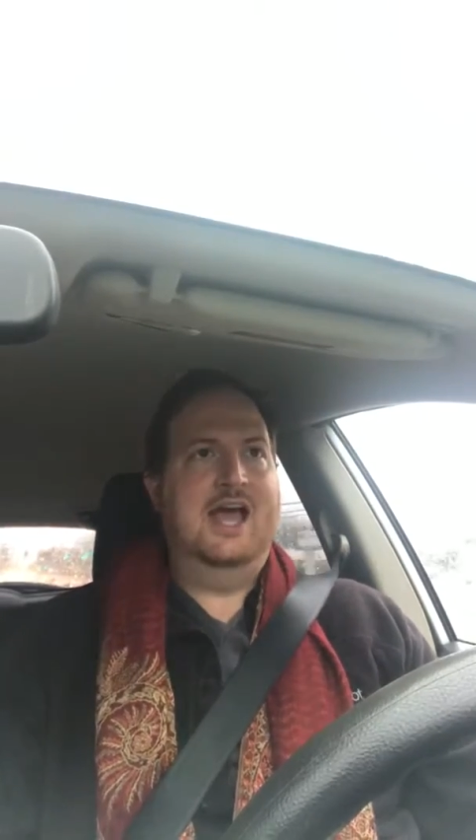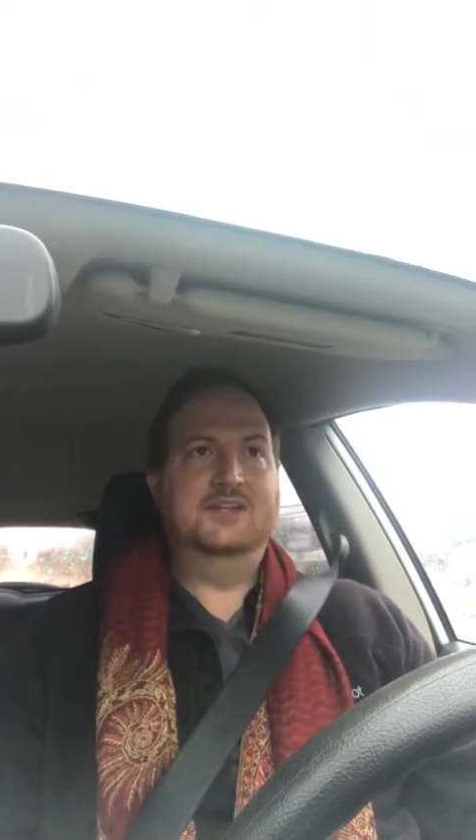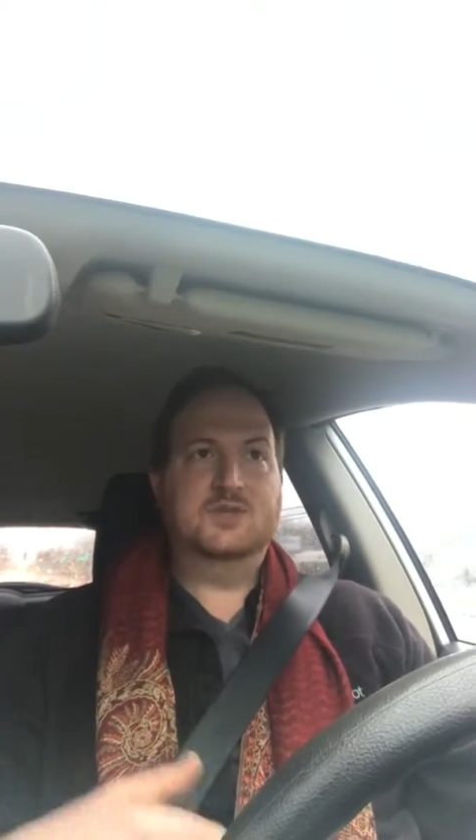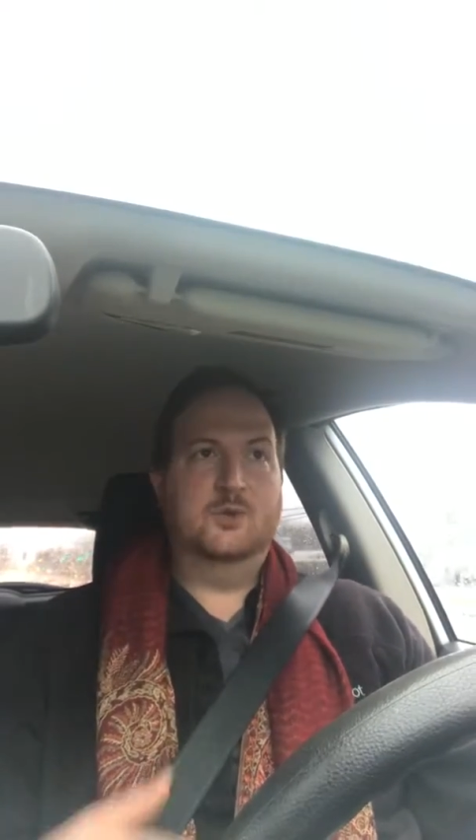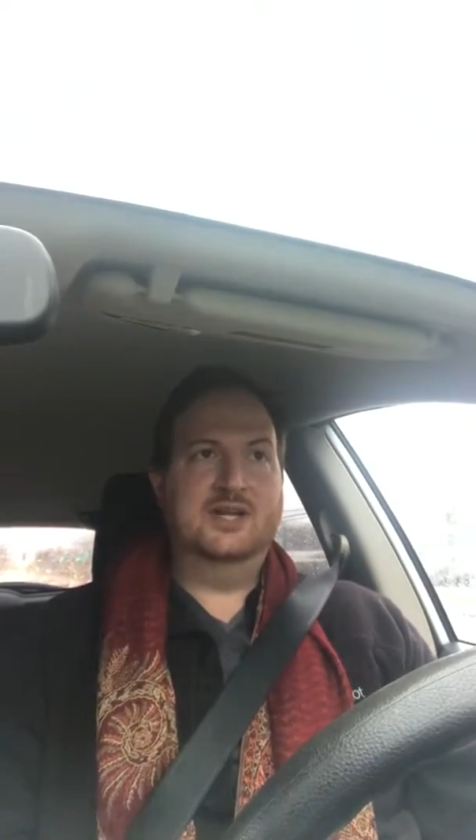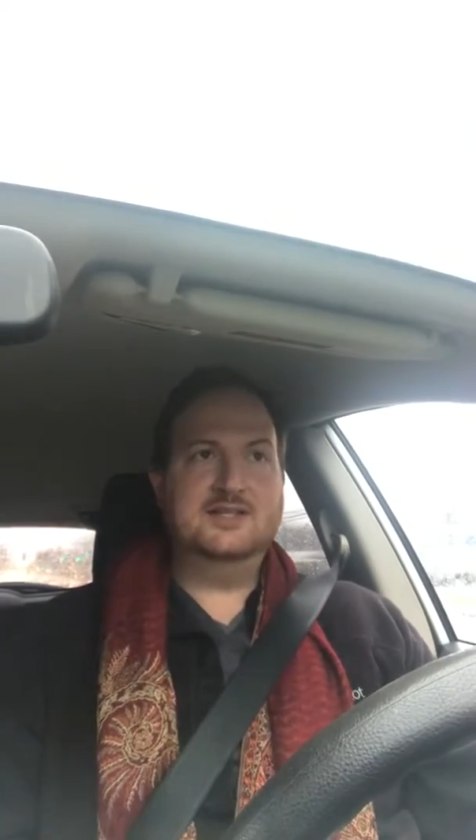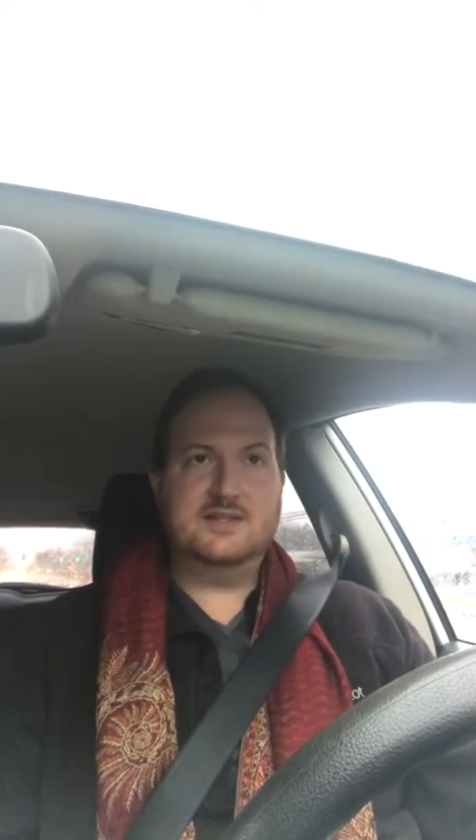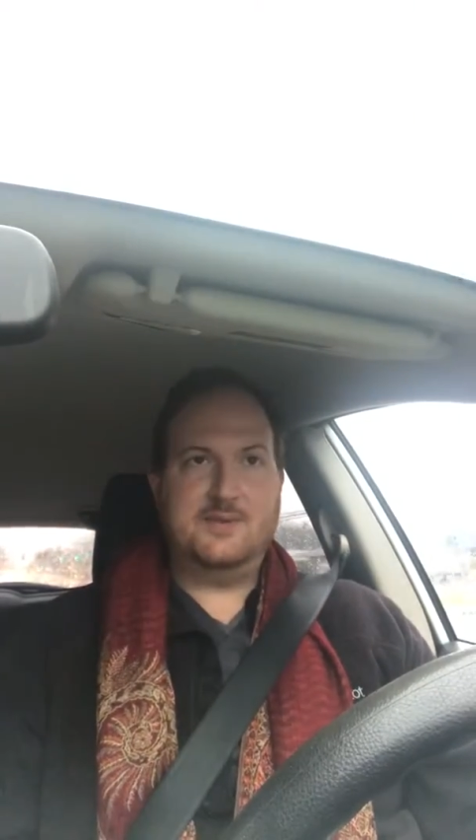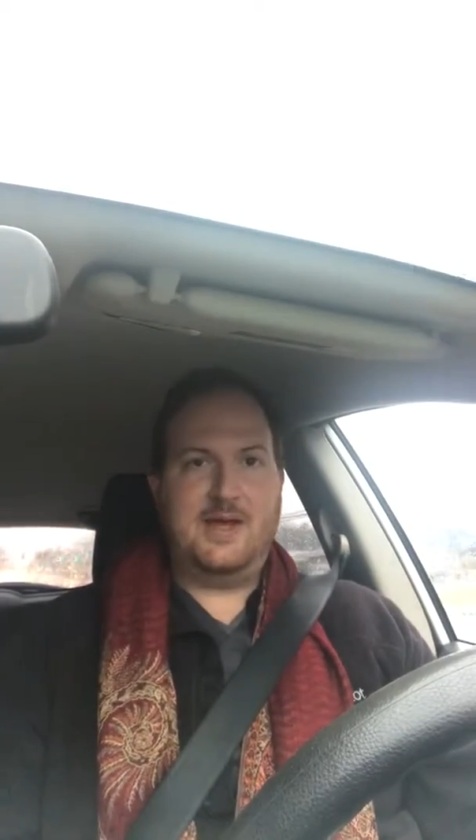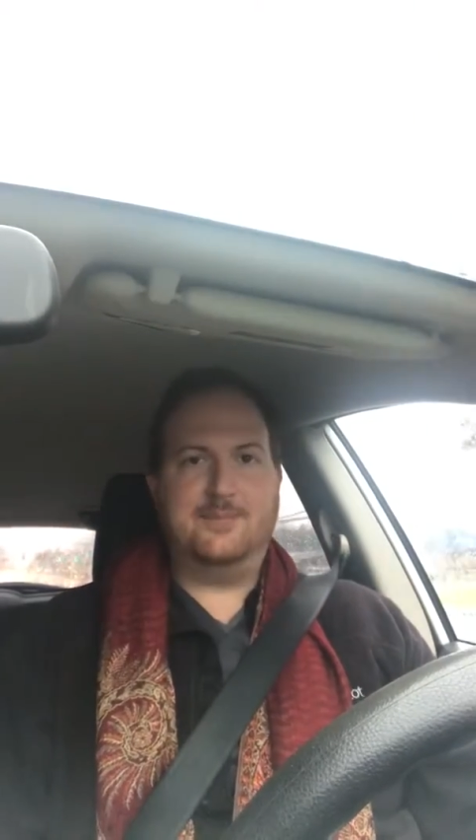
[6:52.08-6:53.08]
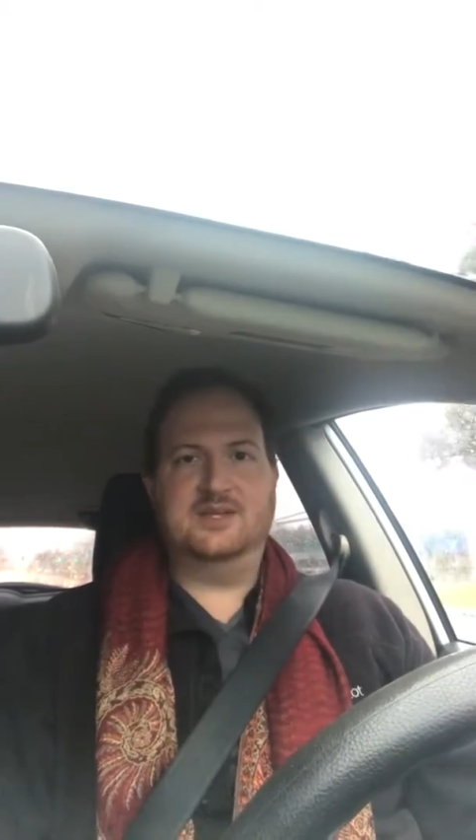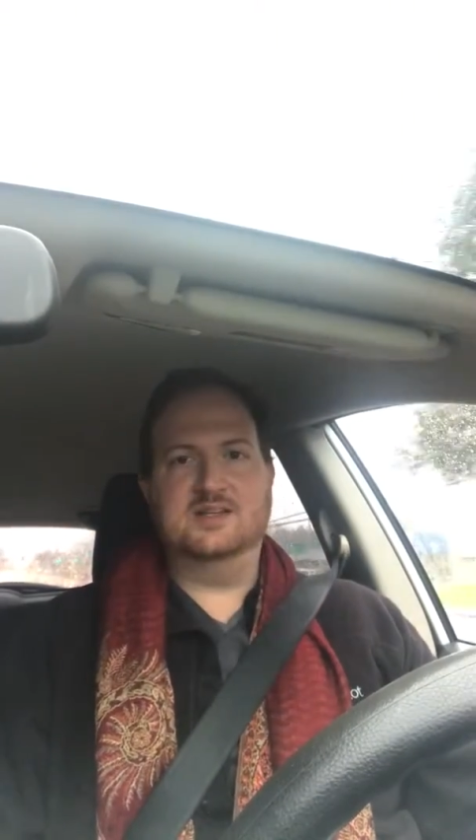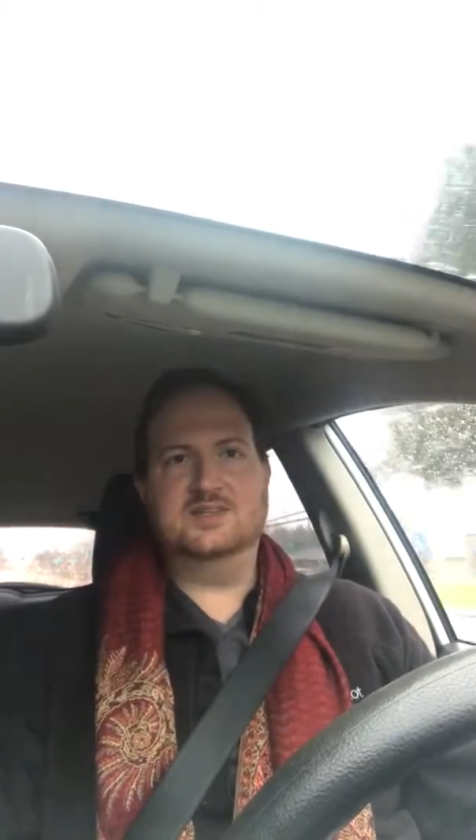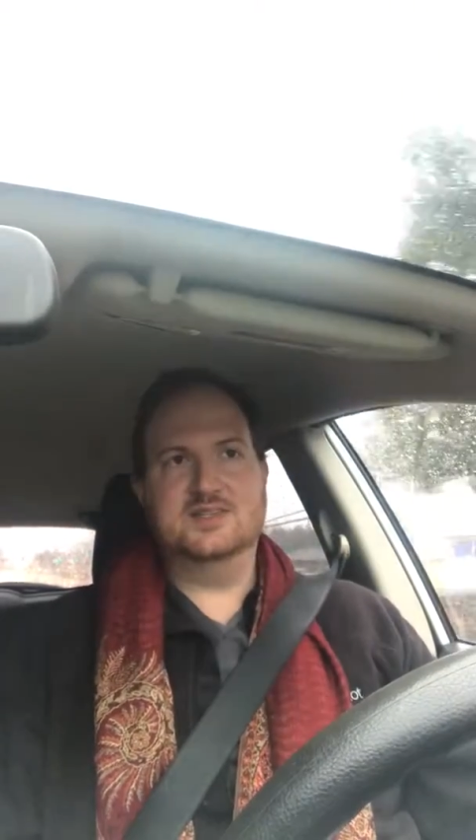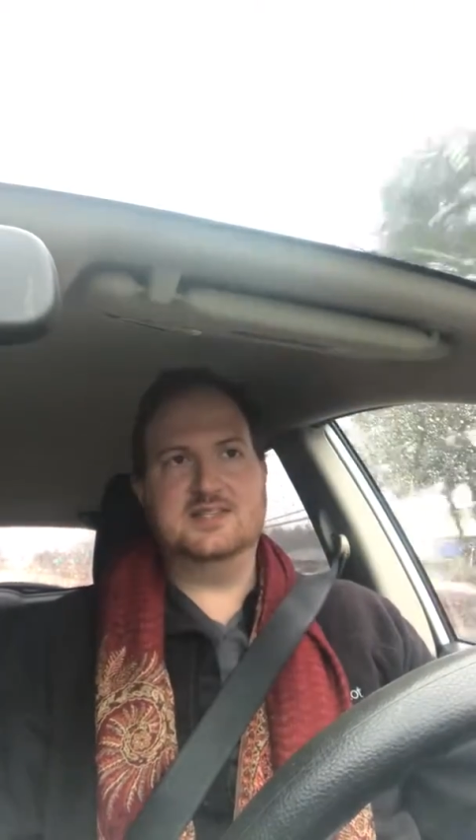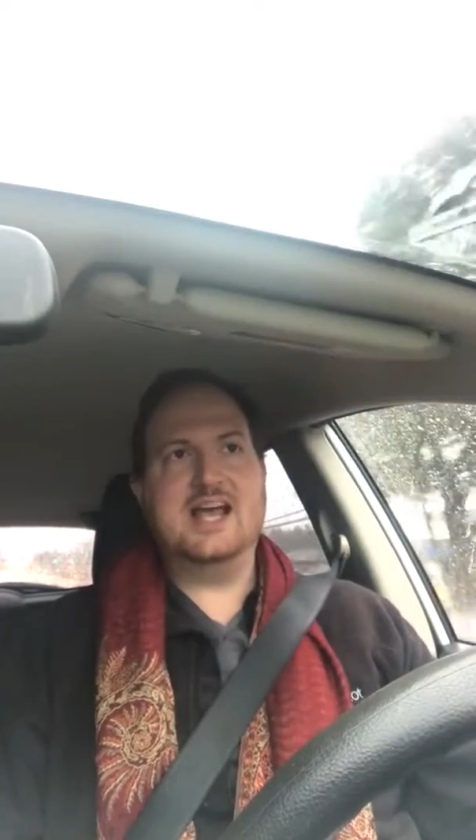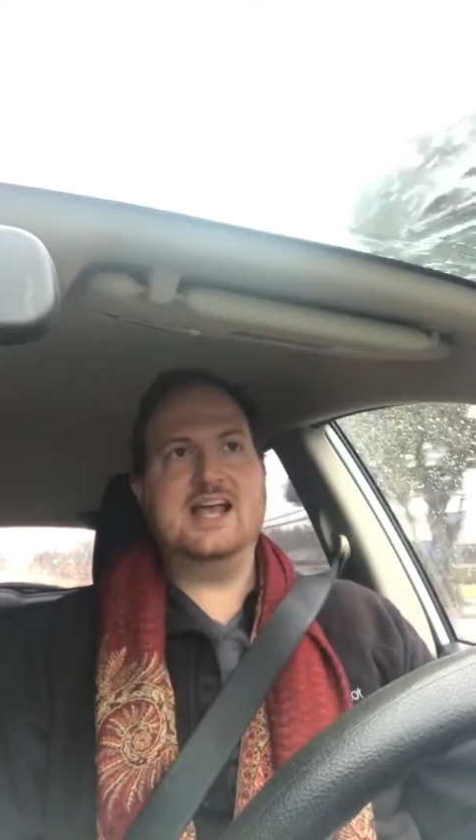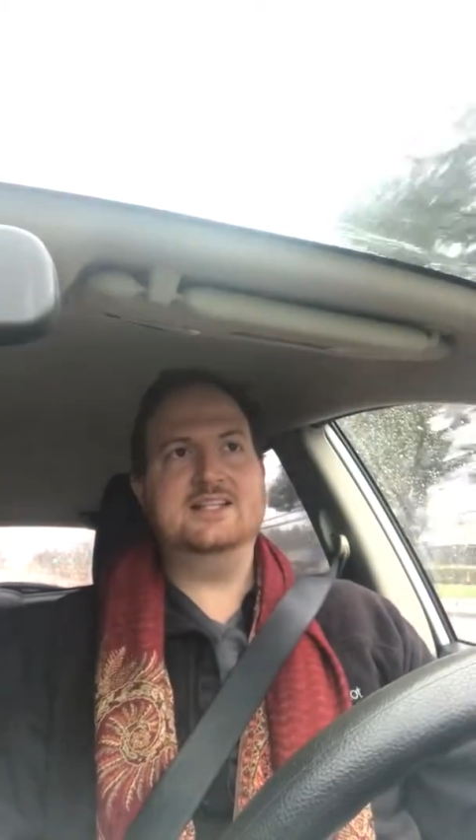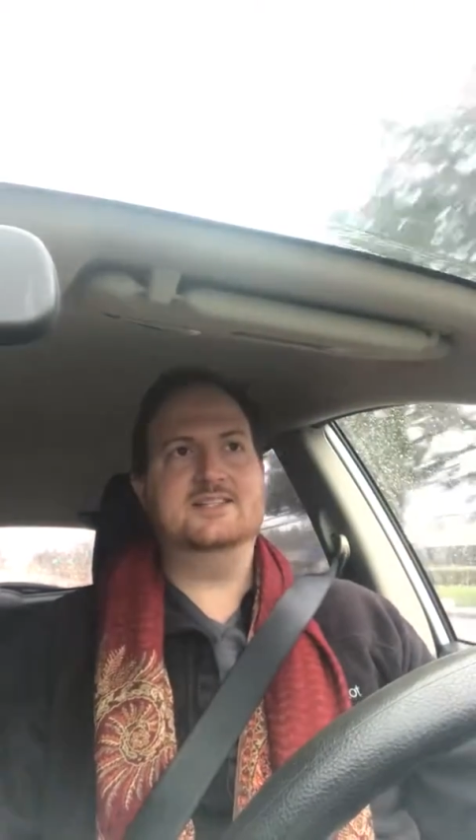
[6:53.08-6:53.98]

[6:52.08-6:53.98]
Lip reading: And so what ends up happening is society